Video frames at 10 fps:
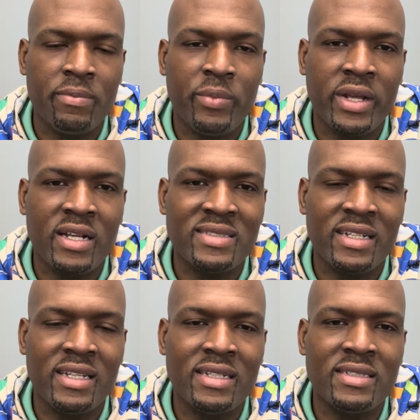because it
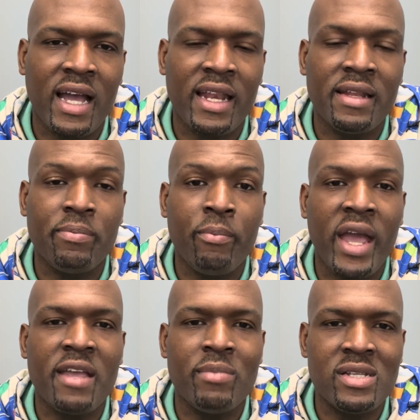does not
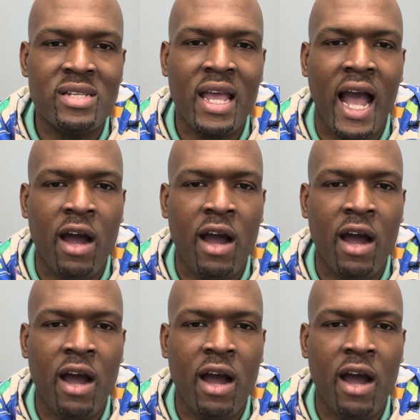make me say I